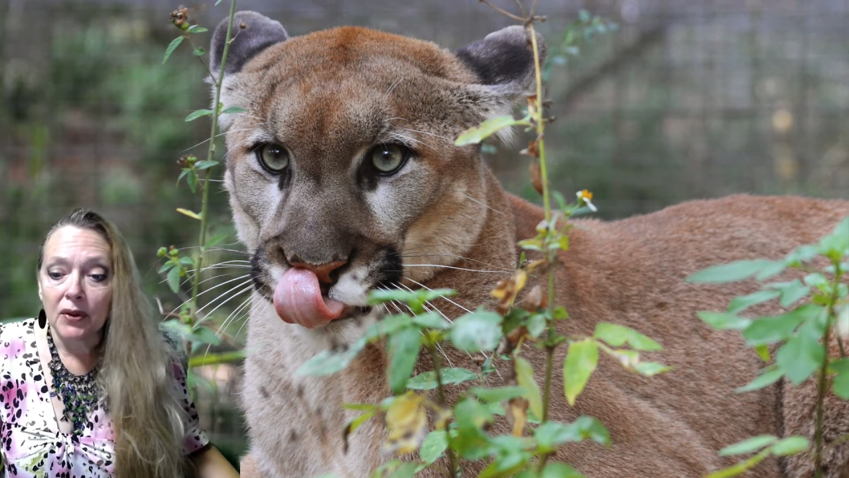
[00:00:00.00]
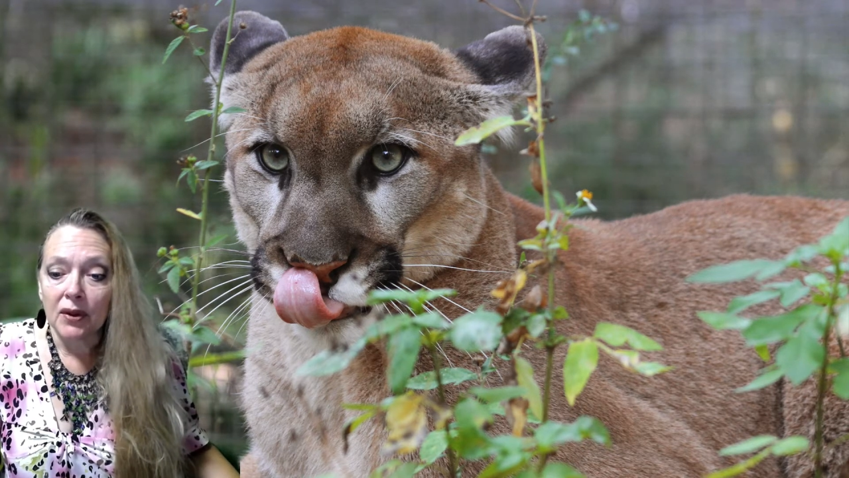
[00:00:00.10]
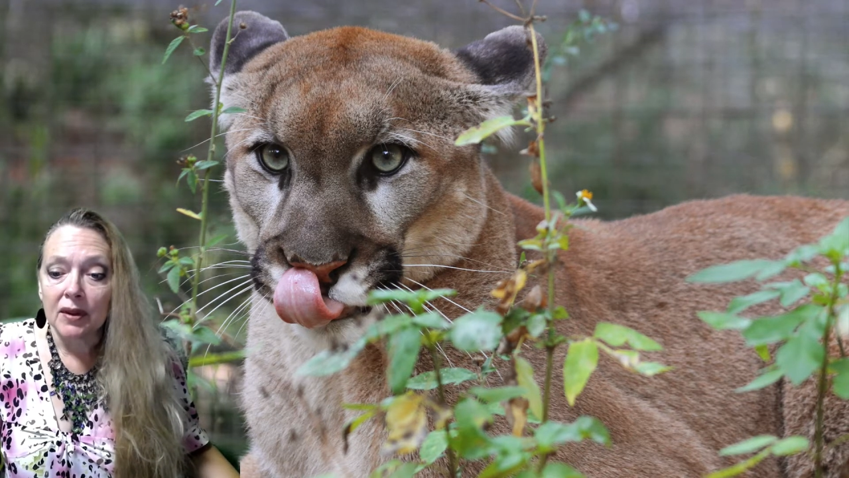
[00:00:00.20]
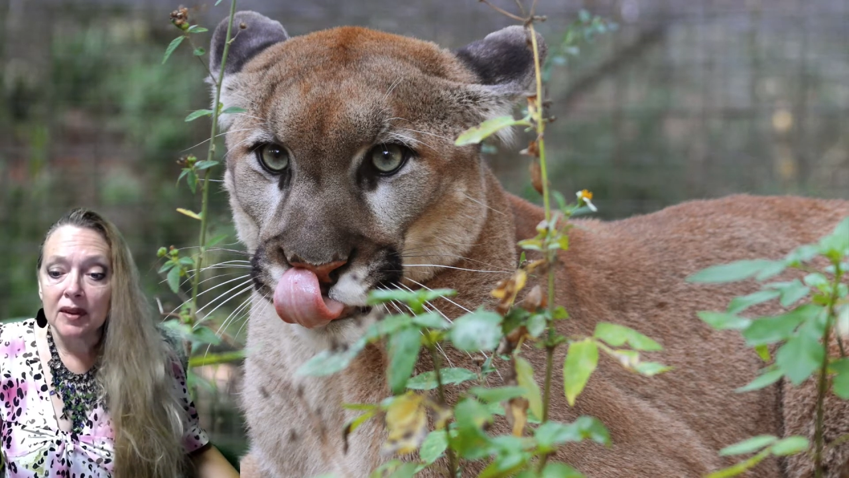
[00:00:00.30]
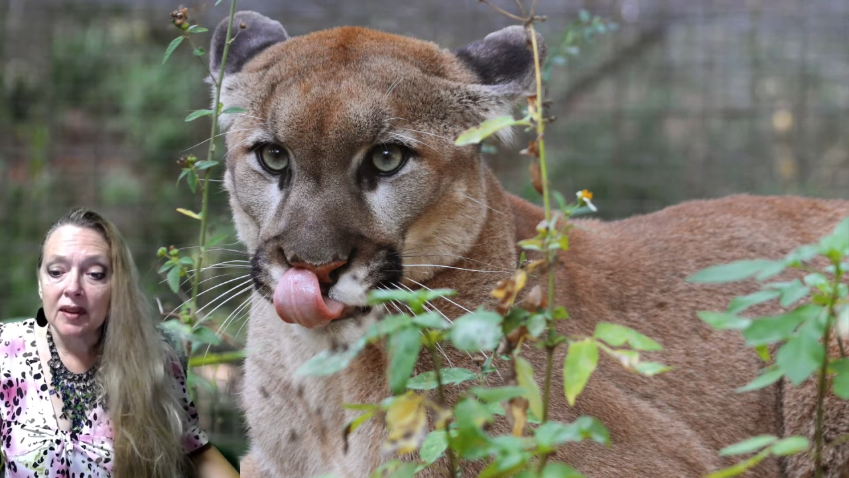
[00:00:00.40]

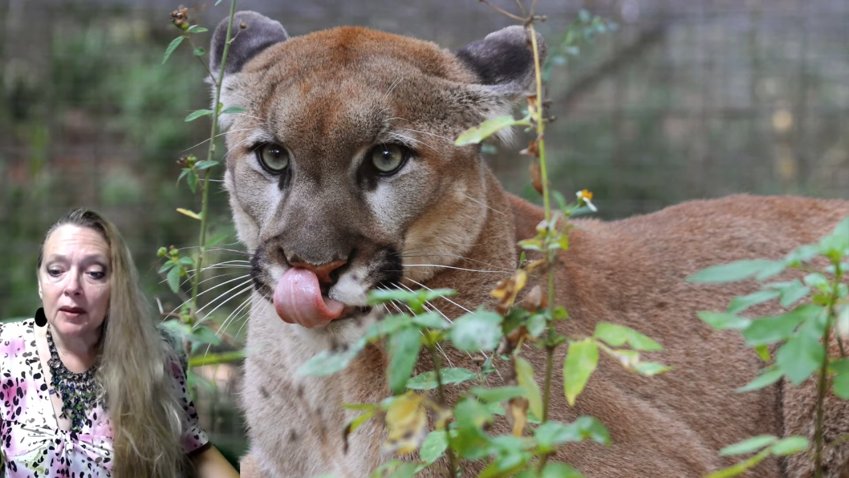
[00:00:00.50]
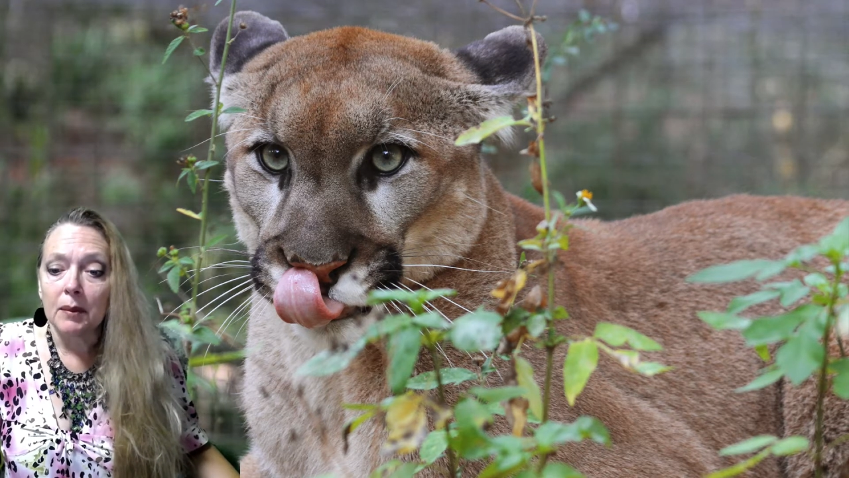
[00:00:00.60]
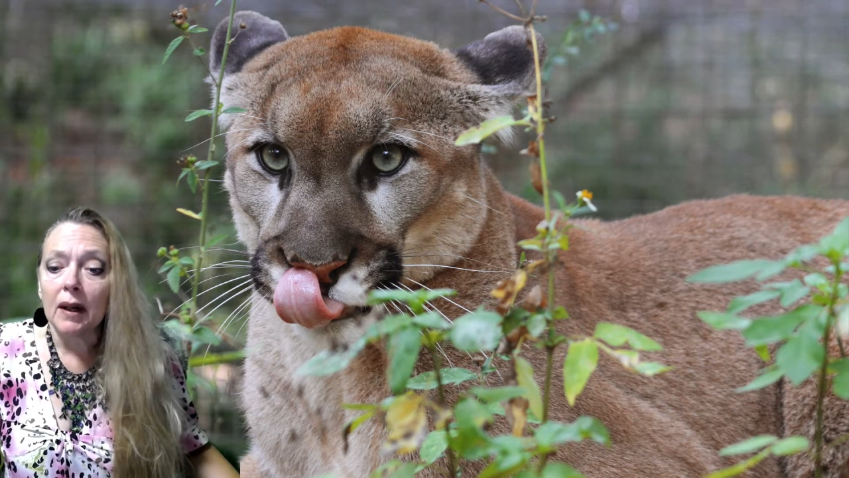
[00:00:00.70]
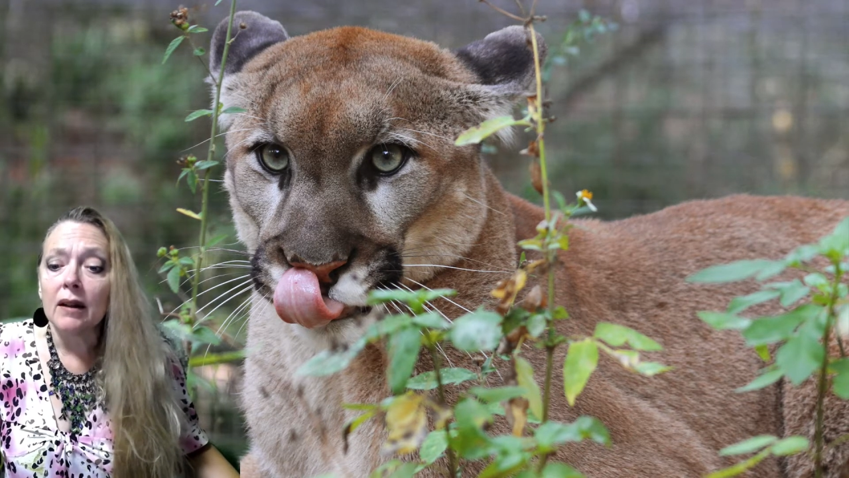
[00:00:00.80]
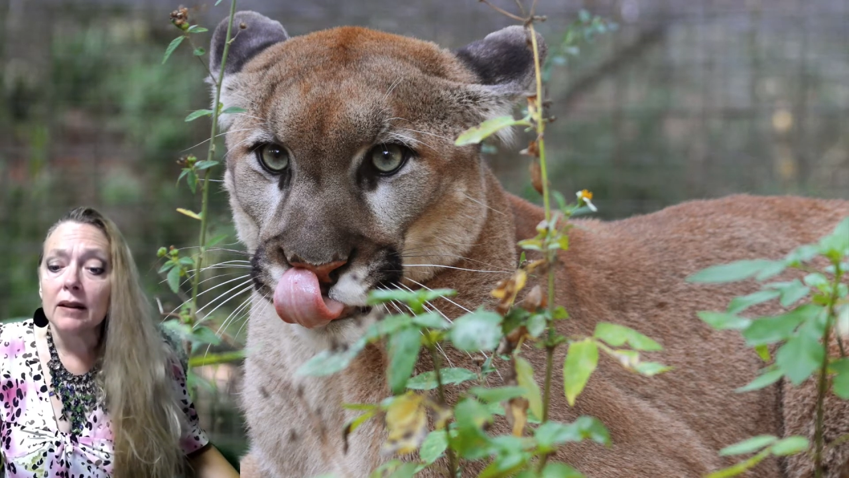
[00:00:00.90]
in
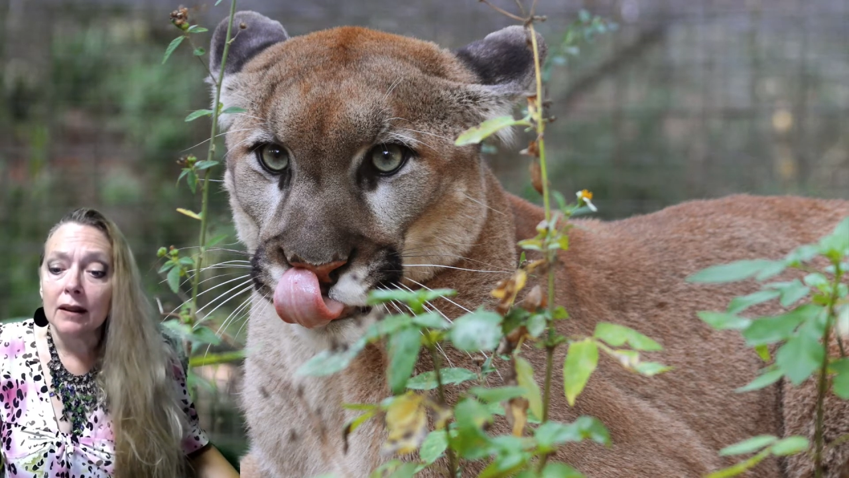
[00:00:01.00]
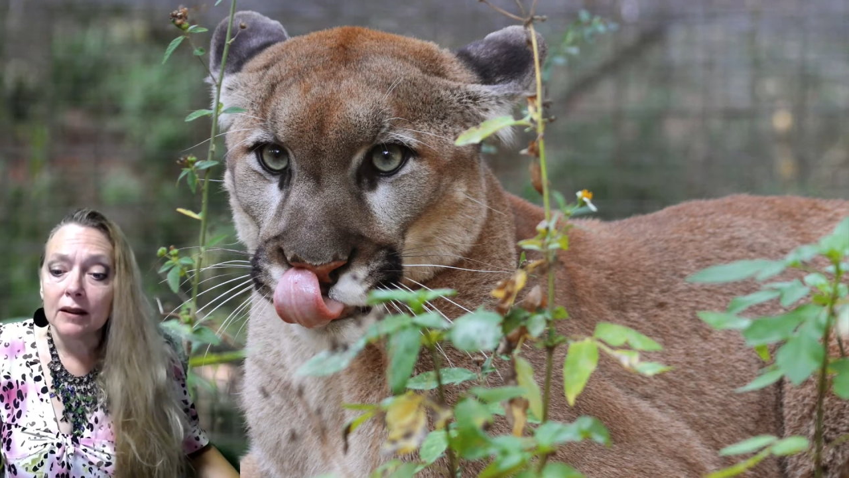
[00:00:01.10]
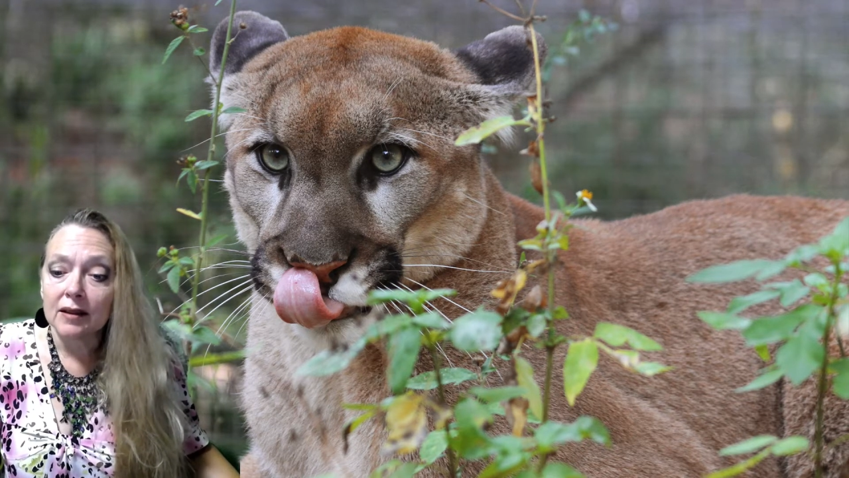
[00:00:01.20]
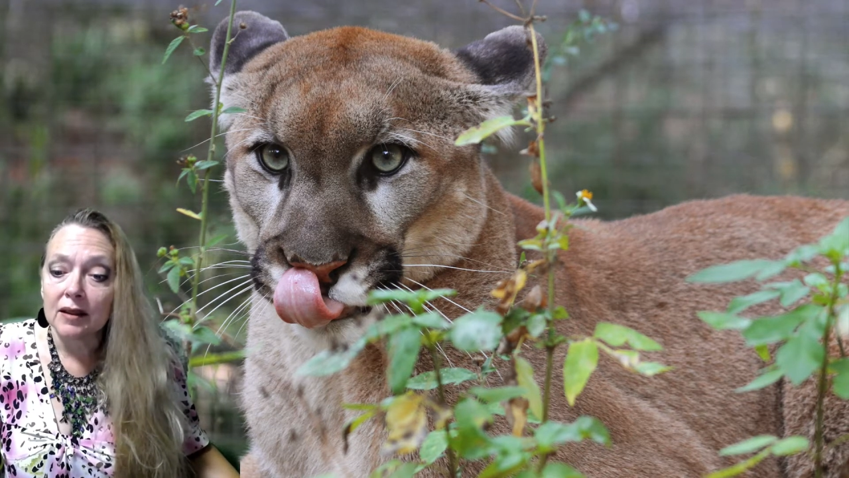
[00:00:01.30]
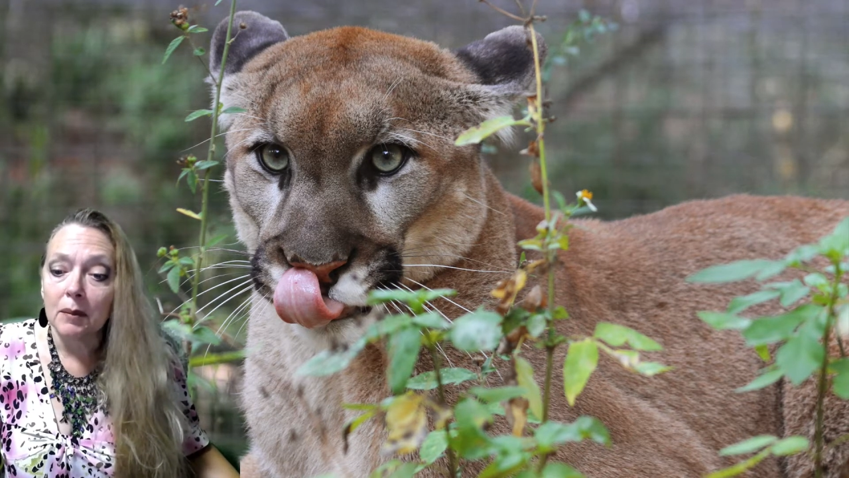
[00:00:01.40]

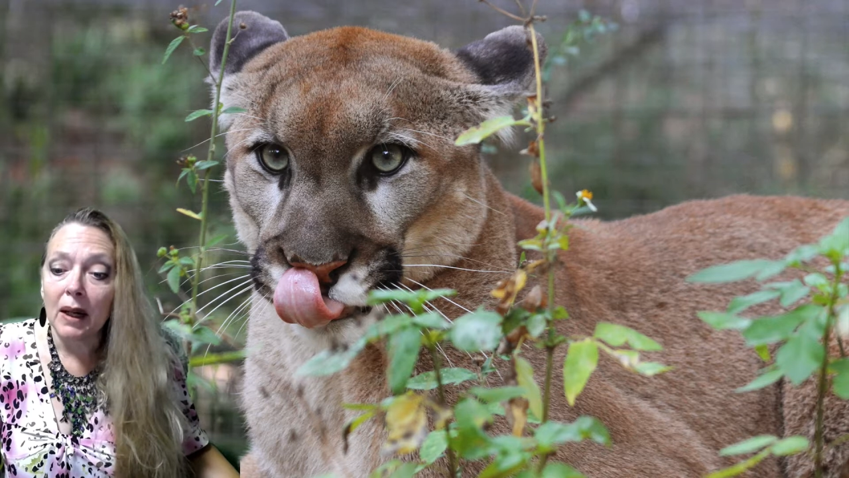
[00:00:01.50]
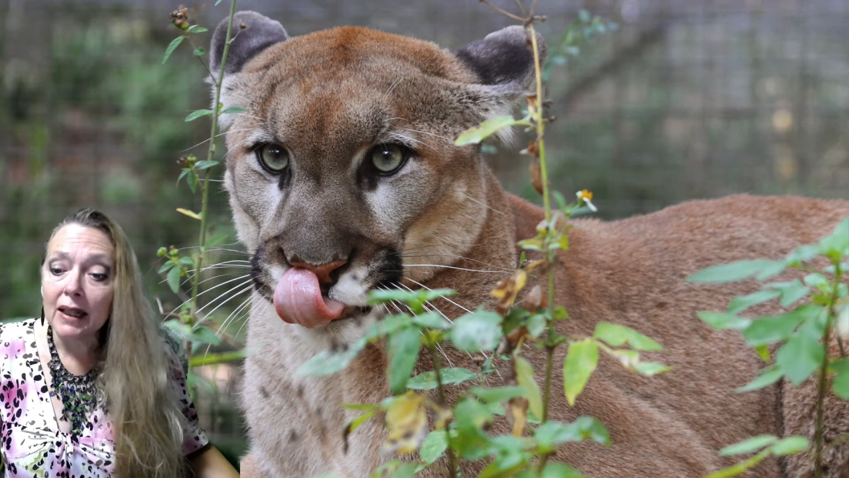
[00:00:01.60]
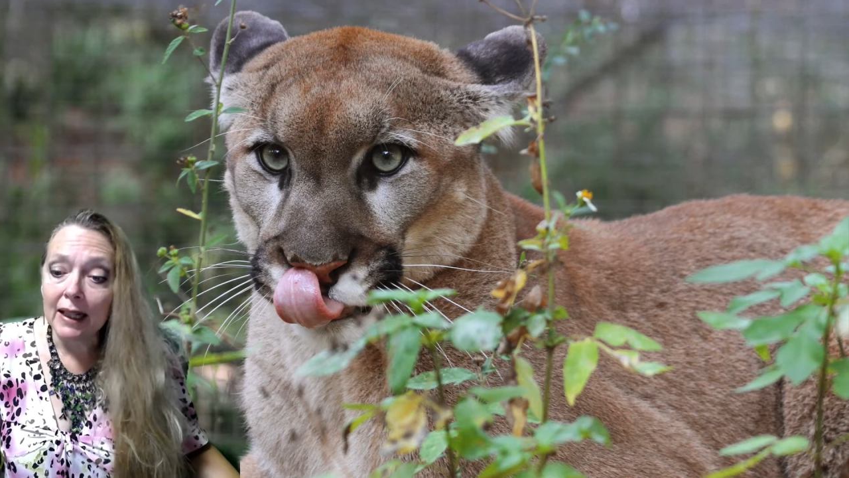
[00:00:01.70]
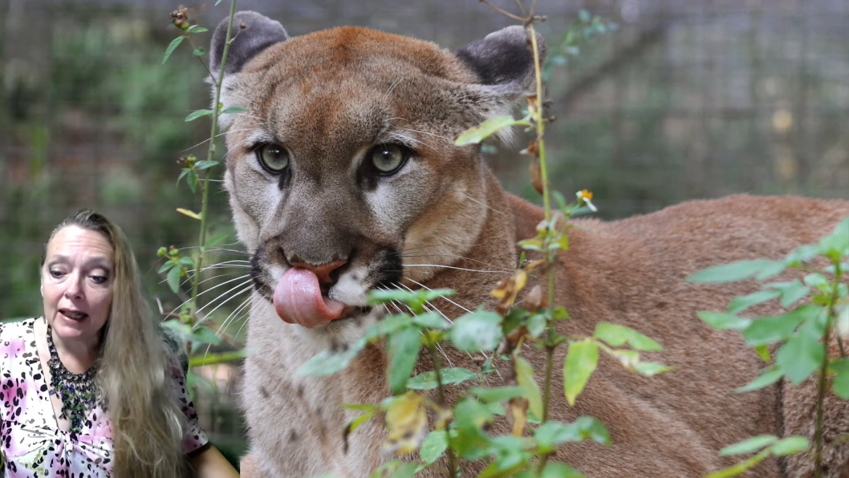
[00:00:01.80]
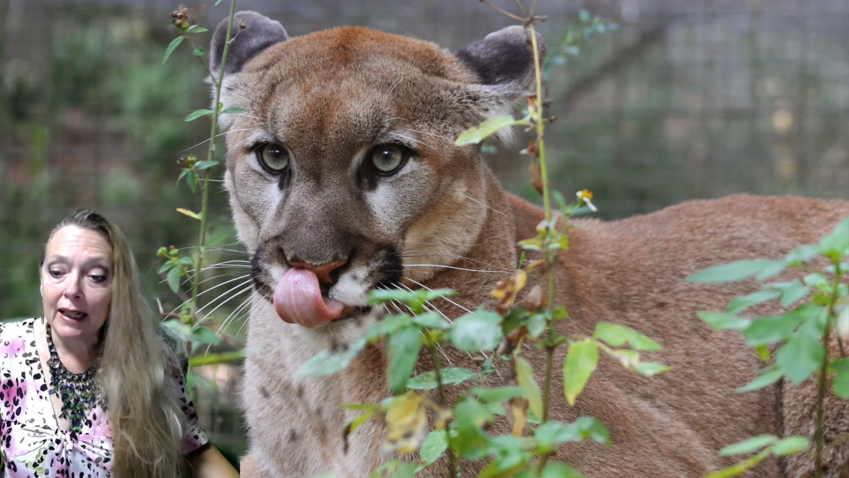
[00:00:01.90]

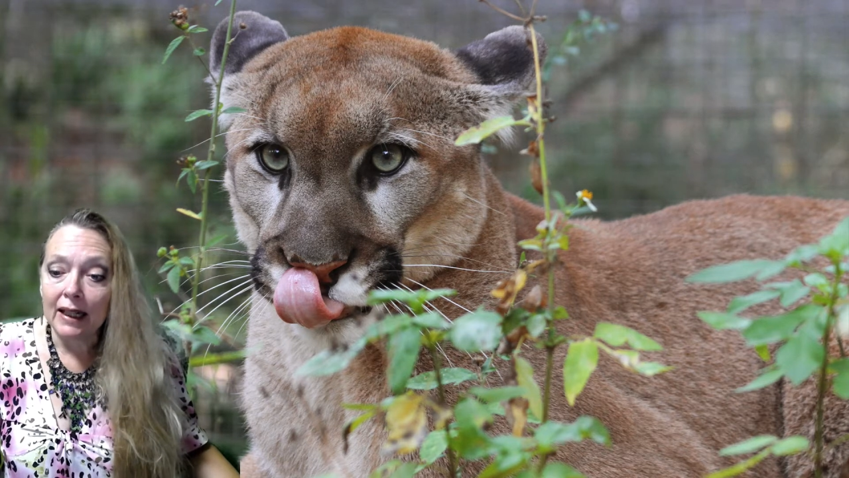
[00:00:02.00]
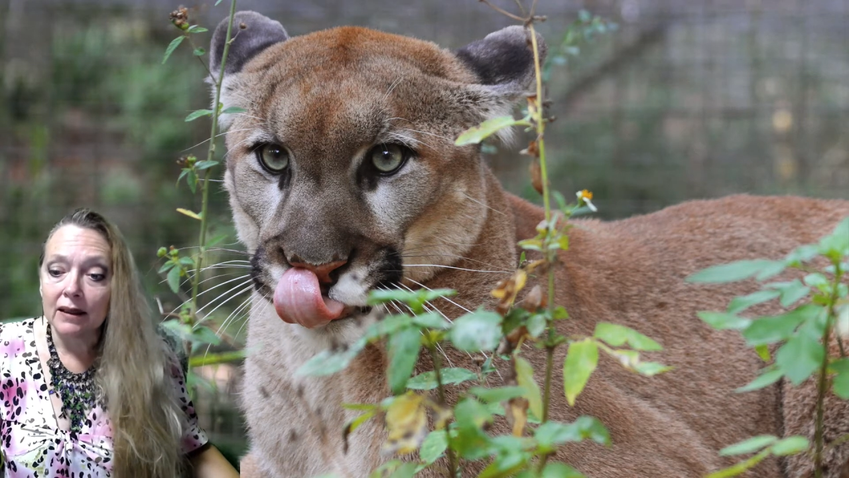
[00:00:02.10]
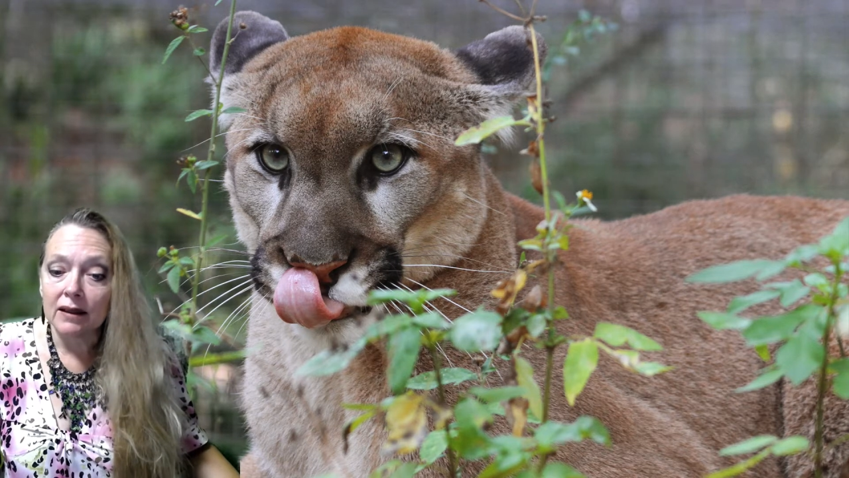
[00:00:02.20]
Somaliland